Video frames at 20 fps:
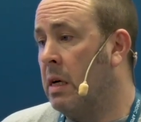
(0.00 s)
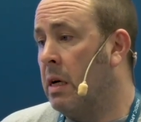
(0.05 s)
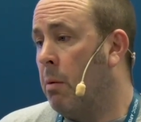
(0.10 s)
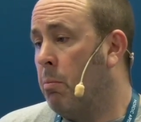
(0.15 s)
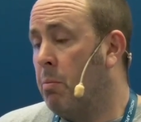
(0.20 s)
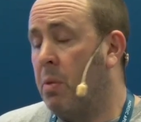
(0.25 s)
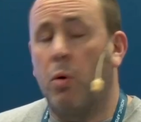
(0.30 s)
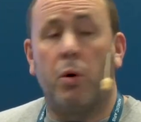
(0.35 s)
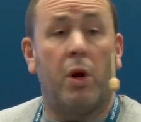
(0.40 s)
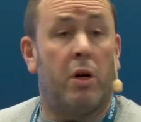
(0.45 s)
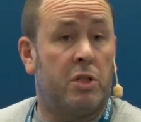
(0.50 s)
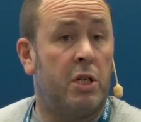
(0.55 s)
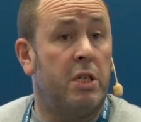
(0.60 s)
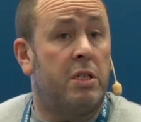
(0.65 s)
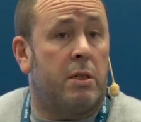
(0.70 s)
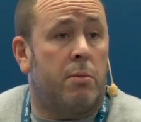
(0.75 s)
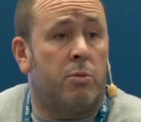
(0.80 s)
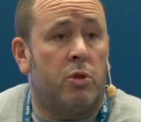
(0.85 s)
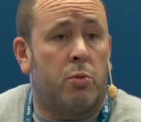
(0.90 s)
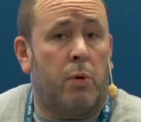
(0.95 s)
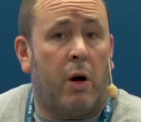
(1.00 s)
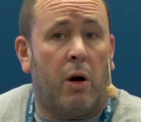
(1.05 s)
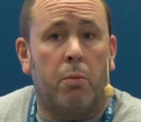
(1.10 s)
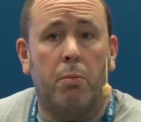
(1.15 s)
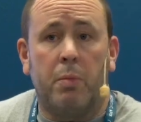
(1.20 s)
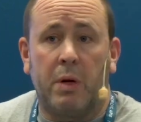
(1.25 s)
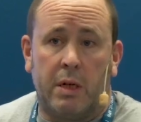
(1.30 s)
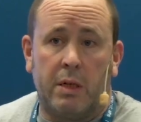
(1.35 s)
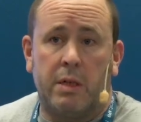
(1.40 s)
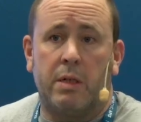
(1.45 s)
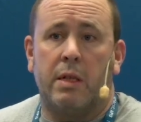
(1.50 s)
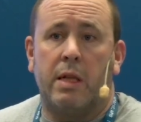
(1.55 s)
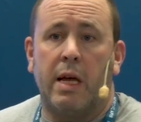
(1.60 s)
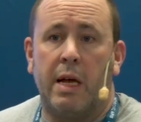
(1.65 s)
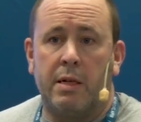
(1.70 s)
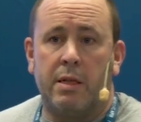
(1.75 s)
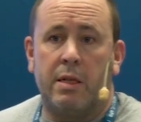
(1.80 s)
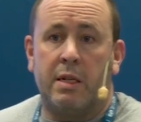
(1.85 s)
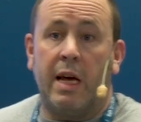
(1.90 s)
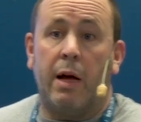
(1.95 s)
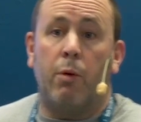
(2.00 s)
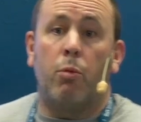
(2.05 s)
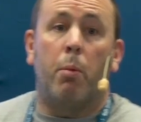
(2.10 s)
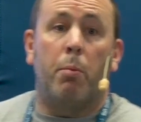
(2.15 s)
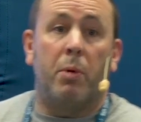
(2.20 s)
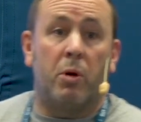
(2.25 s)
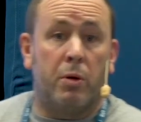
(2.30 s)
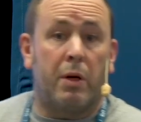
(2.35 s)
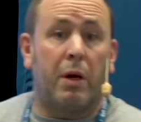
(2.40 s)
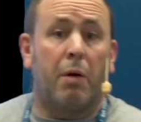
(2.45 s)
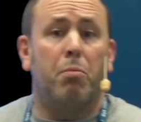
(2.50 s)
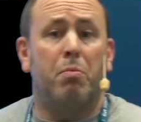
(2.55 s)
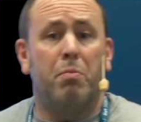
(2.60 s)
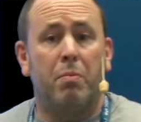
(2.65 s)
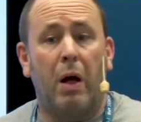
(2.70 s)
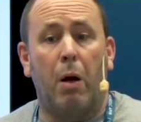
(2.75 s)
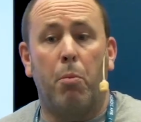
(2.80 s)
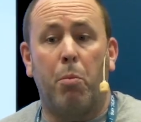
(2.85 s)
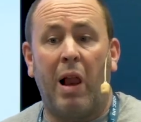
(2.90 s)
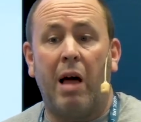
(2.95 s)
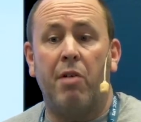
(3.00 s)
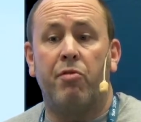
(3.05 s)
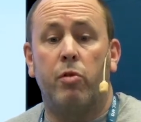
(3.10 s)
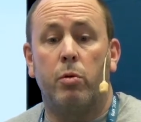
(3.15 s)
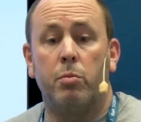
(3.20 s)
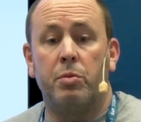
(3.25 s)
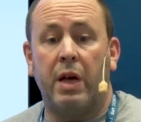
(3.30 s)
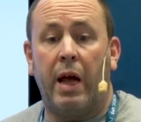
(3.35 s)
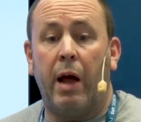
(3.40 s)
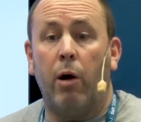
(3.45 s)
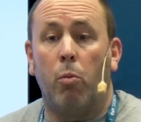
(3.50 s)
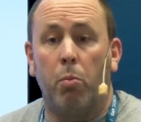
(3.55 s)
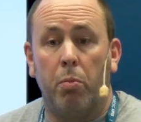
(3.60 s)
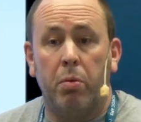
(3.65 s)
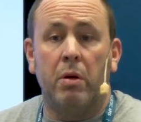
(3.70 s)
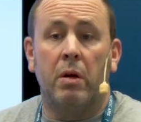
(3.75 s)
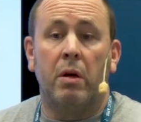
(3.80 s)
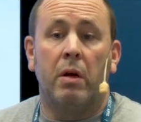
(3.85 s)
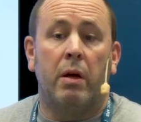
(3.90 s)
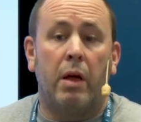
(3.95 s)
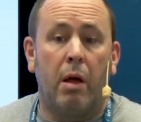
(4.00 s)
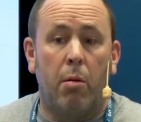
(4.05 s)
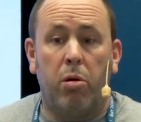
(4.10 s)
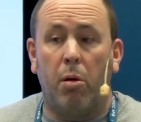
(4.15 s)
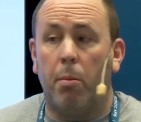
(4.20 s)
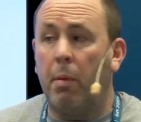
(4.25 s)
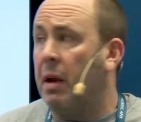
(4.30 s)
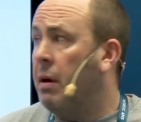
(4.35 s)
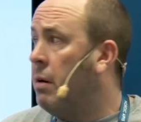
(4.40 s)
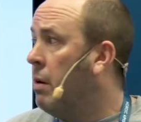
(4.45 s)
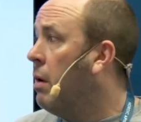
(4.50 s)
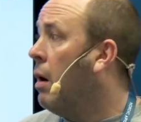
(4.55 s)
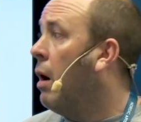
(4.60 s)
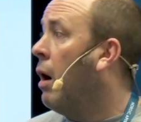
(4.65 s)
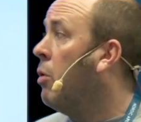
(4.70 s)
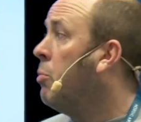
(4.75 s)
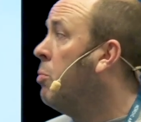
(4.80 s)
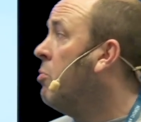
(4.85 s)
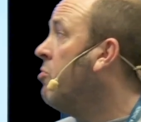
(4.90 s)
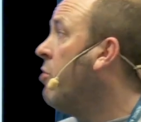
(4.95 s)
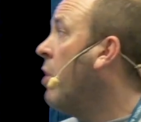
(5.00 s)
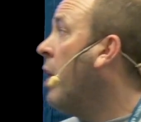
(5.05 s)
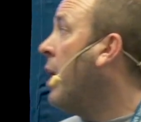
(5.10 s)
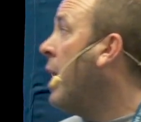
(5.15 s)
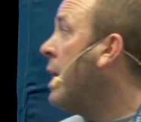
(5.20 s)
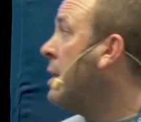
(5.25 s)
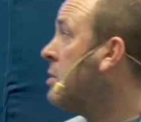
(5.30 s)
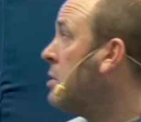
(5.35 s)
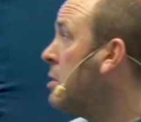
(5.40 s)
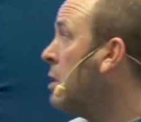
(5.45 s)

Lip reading: build our system as well, because at the end of the day, we're building a platform to help implement open finance